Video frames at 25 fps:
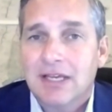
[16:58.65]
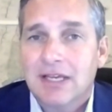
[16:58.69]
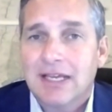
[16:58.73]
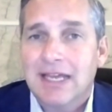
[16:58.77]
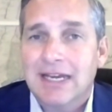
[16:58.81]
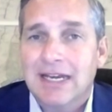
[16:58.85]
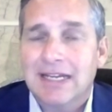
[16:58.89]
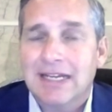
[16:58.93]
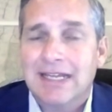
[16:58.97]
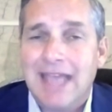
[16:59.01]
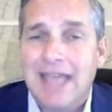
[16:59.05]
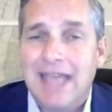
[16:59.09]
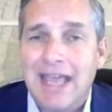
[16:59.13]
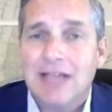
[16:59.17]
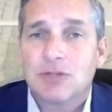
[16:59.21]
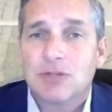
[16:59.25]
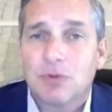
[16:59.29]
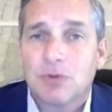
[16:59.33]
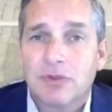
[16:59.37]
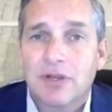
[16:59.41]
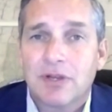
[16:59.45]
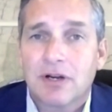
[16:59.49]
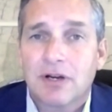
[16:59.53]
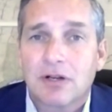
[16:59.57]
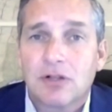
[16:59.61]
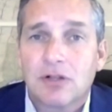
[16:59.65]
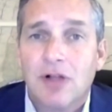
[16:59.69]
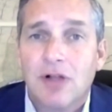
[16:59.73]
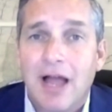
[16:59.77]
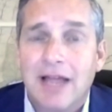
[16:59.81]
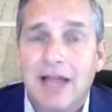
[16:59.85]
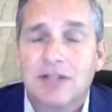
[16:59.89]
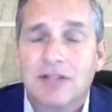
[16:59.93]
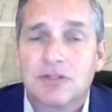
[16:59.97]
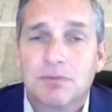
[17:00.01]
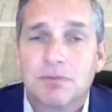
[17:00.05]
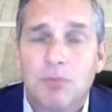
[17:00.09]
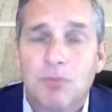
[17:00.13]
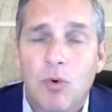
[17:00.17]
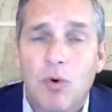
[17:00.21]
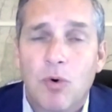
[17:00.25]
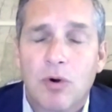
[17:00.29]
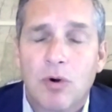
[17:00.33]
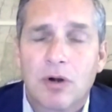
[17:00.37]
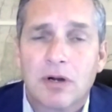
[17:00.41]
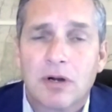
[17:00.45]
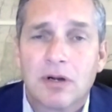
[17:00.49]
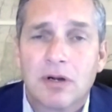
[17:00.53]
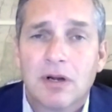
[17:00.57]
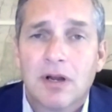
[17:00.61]
can engage with their clients
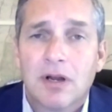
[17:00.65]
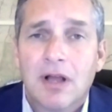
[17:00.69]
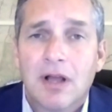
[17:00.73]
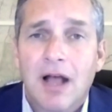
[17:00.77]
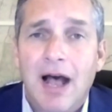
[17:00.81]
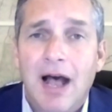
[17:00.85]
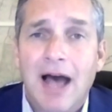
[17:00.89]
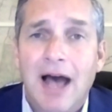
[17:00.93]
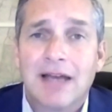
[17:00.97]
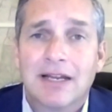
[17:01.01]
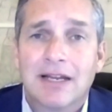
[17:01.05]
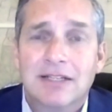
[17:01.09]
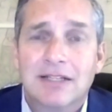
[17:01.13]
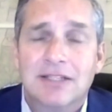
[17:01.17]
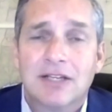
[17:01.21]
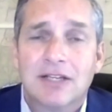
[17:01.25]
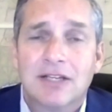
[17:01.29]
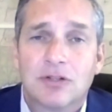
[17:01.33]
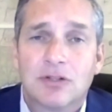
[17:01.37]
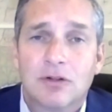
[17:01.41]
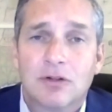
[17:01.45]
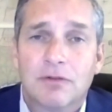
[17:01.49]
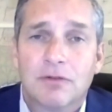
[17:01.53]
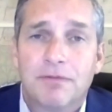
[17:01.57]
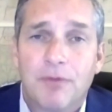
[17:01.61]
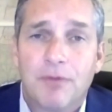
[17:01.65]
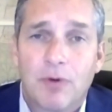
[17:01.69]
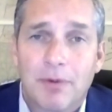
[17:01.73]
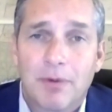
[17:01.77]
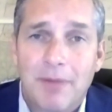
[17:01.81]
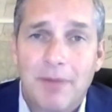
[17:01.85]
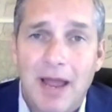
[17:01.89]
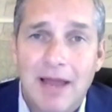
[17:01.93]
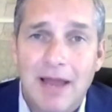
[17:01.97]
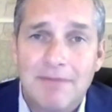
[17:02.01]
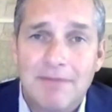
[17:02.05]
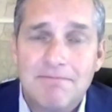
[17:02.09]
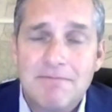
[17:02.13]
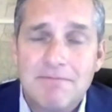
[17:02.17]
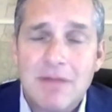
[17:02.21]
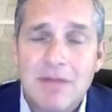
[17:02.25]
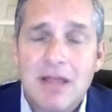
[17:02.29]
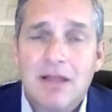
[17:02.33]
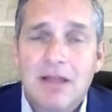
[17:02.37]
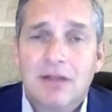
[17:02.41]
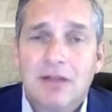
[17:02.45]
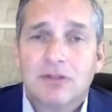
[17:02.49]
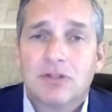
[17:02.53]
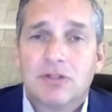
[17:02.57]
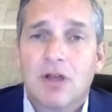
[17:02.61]
more on a digital format.
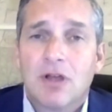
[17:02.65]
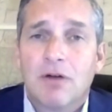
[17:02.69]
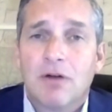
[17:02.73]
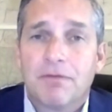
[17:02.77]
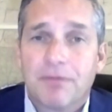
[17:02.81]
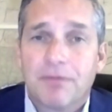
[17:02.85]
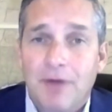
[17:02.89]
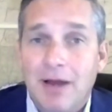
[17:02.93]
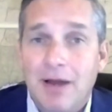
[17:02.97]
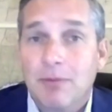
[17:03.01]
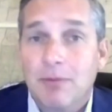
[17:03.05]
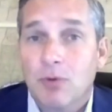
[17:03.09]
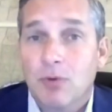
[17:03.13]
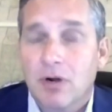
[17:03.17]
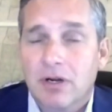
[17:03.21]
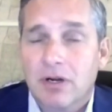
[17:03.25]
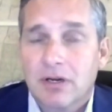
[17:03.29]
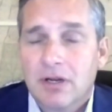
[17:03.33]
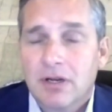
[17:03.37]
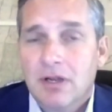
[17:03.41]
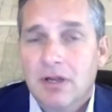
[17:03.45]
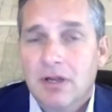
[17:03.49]
So framework.